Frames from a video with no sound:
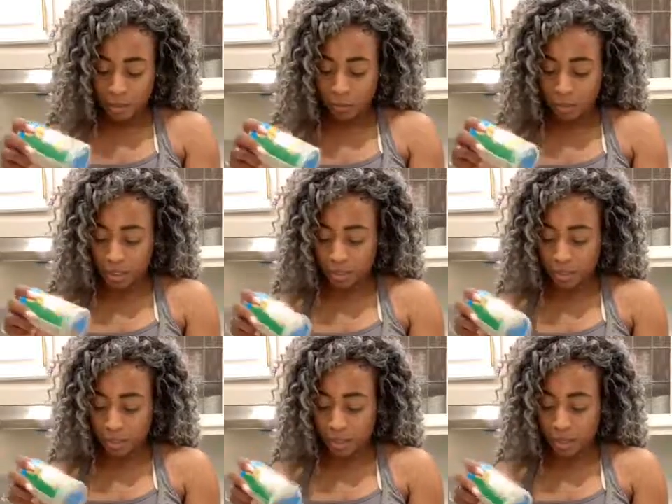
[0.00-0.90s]
and put
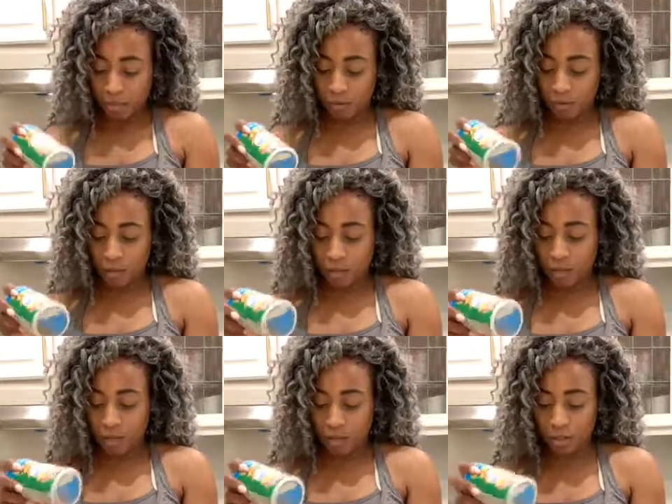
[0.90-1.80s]
some of that on
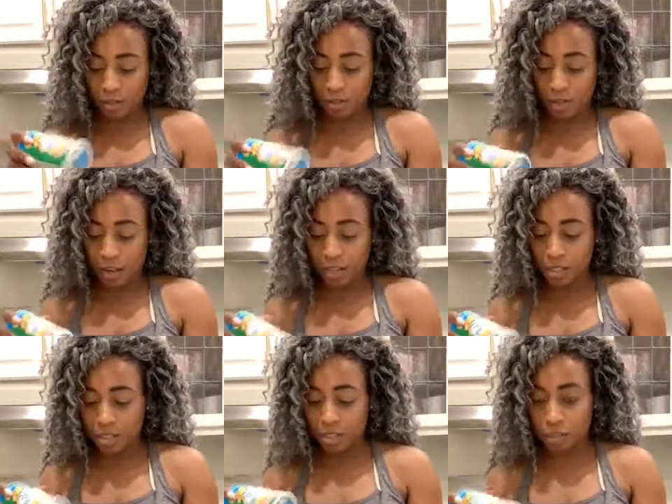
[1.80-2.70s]
there because you
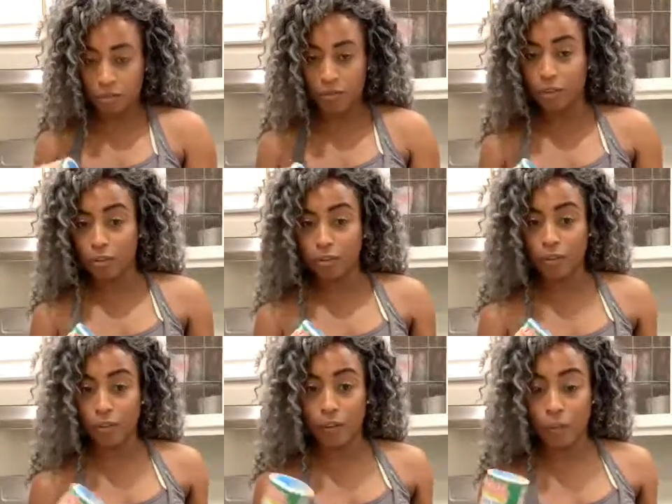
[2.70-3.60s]
guys know, those
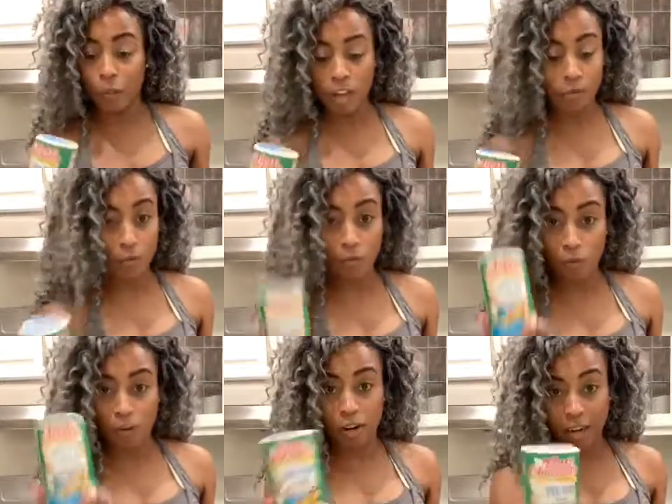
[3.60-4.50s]
of you have watched
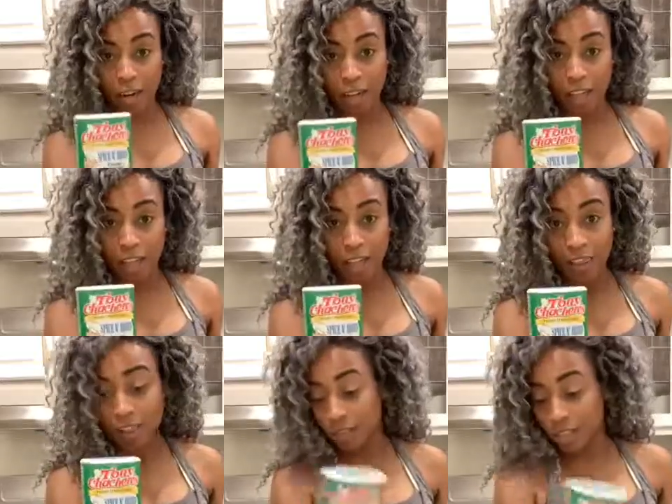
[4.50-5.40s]
before, I
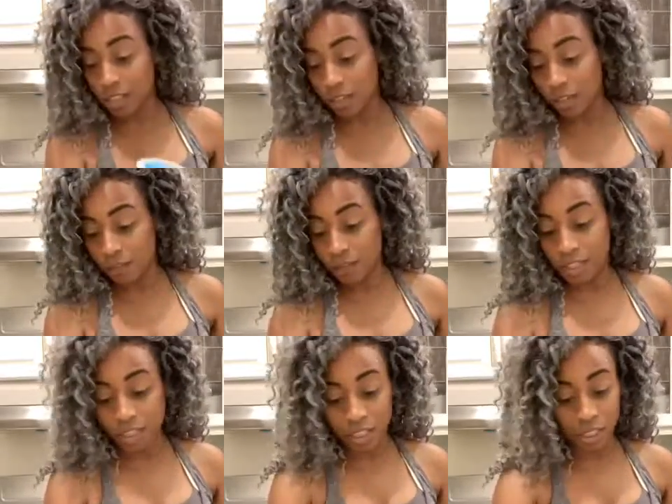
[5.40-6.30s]
love this stuff
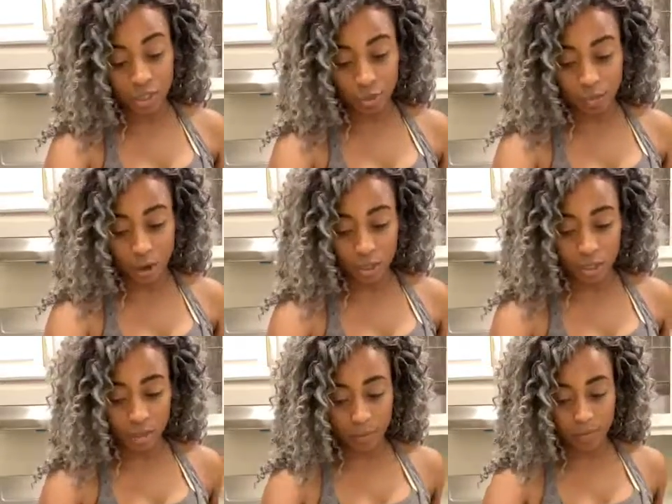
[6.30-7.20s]
and it is super
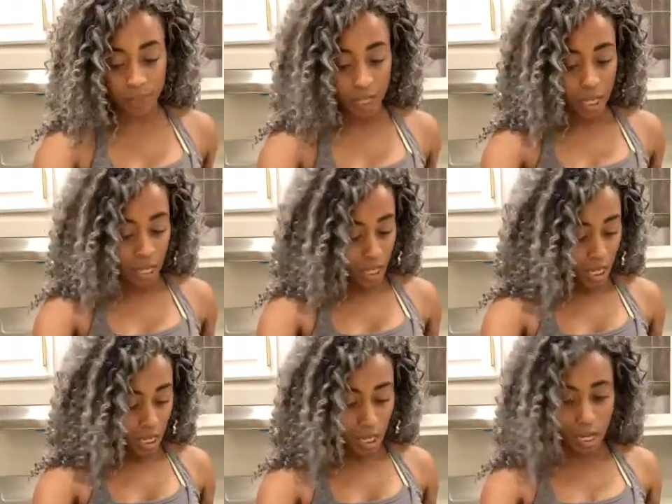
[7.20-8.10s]
awesome.
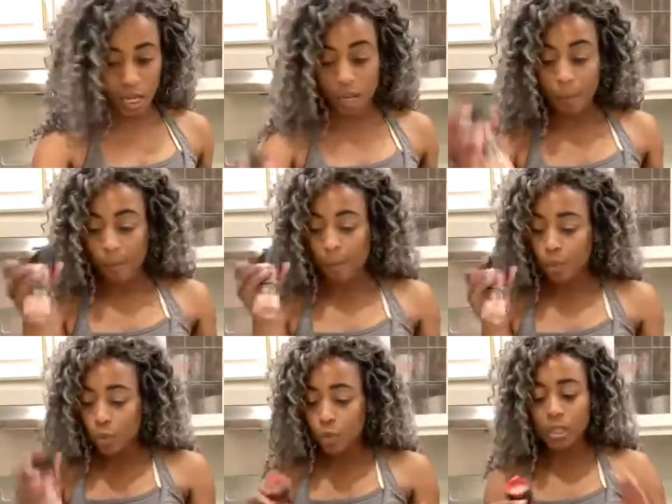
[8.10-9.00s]
And
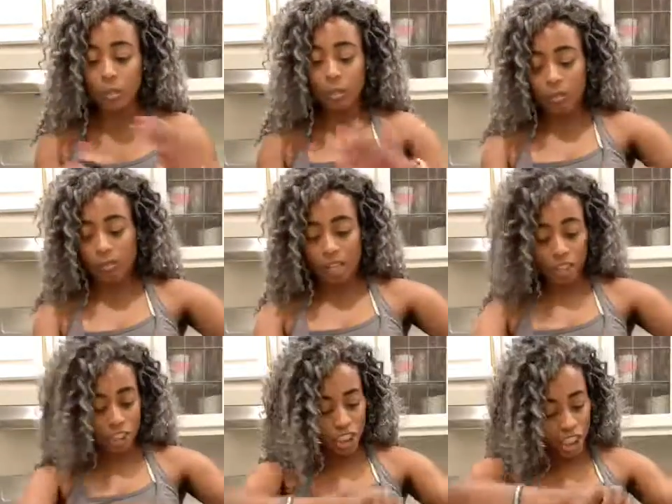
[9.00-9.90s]
use up
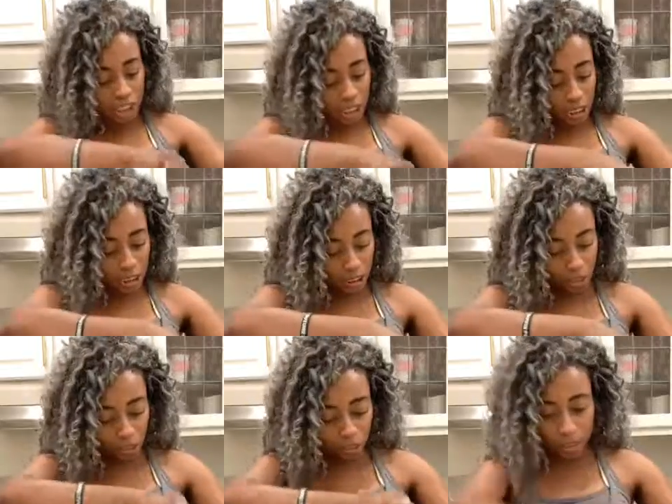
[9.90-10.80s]
oh, just a
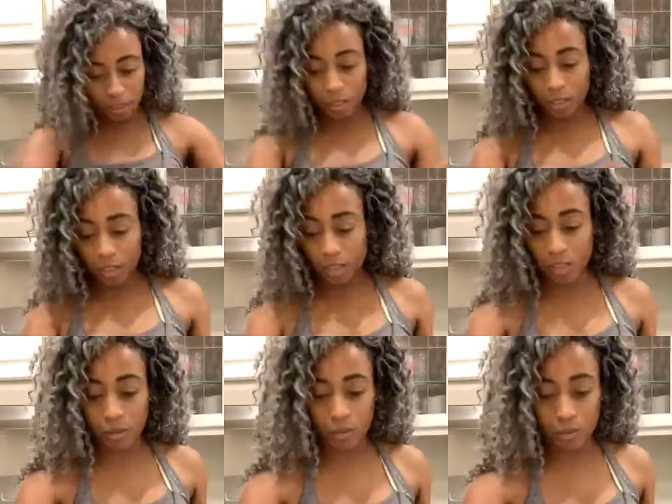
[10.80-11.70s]
little bit
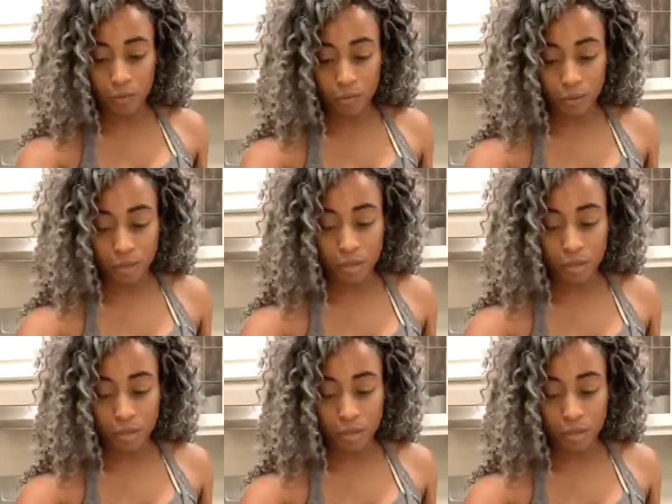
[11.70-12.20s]
of